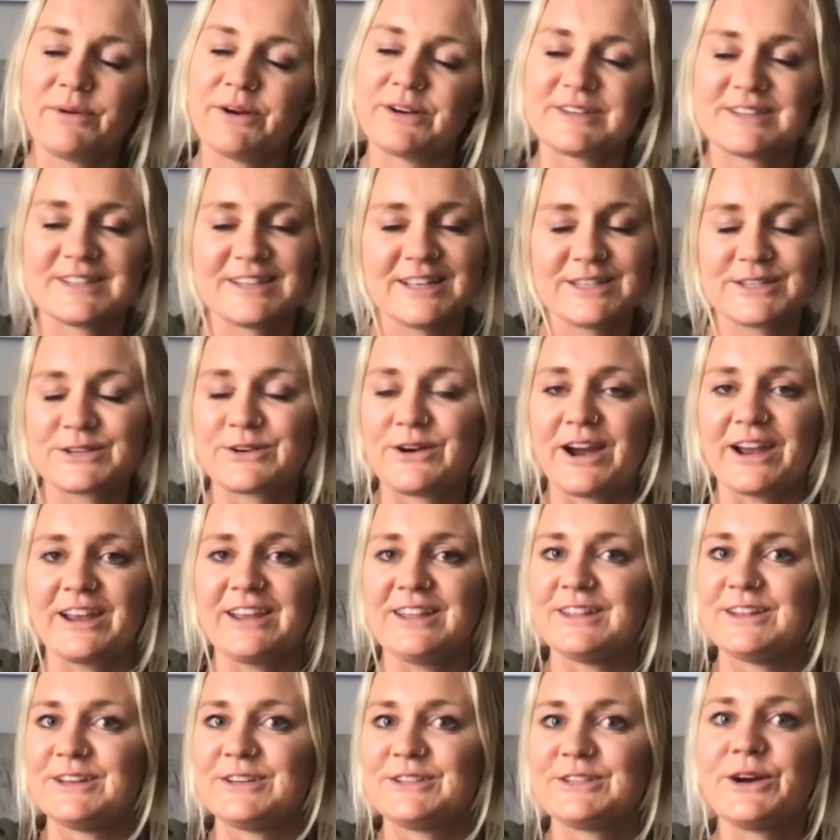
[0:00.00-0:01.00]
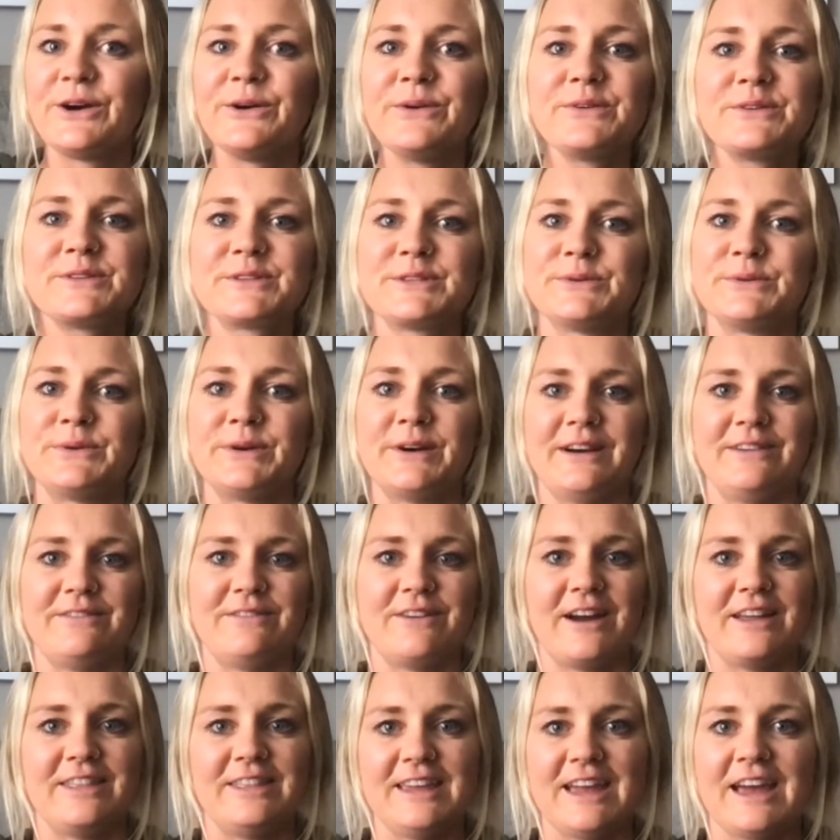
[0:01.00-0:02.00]
person that's cracking the jokes, or
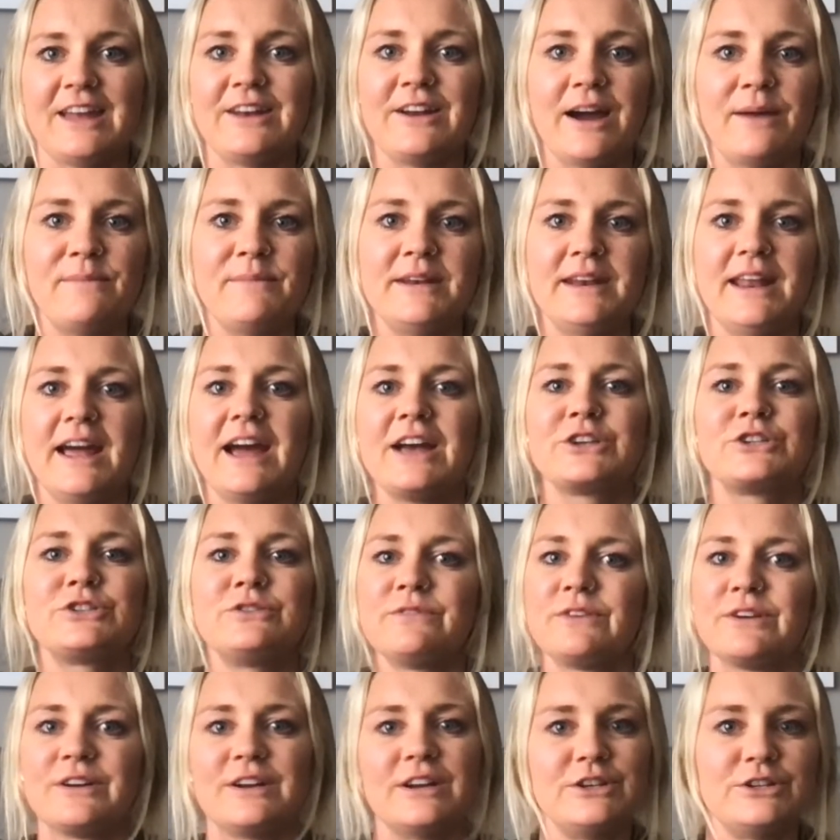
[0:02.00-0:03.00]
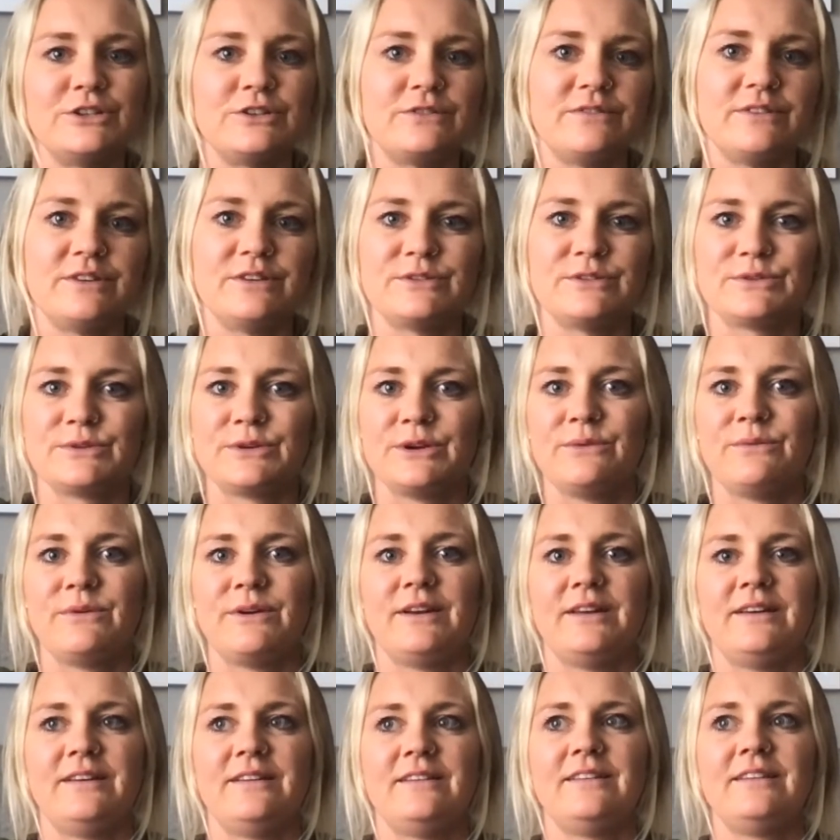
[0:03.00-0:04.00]
I'm an extrovert introvert, so I
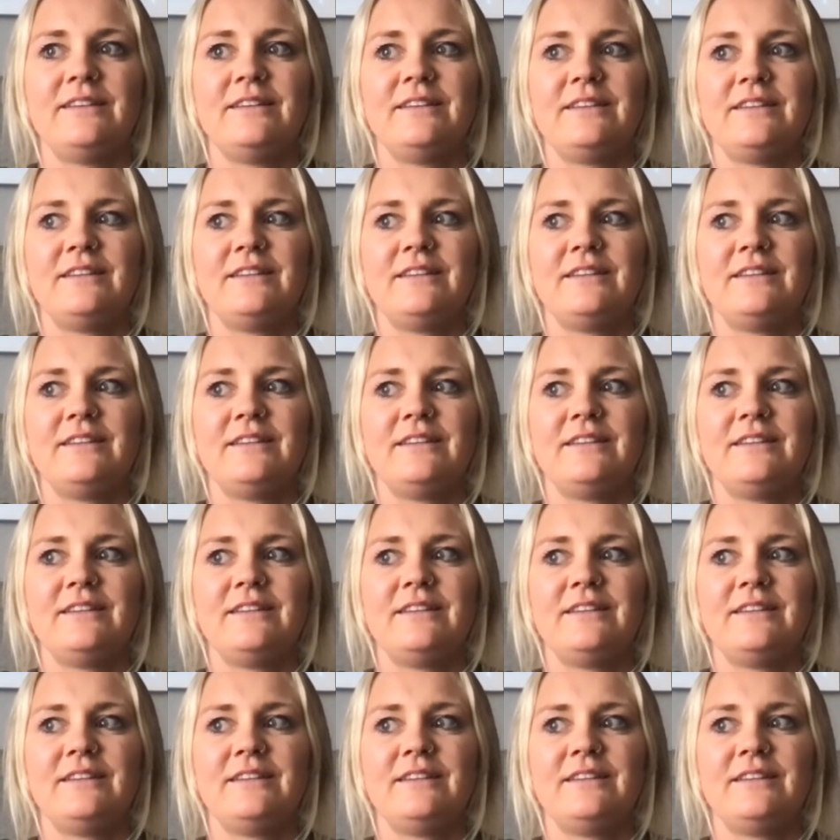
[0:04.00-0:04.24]
want to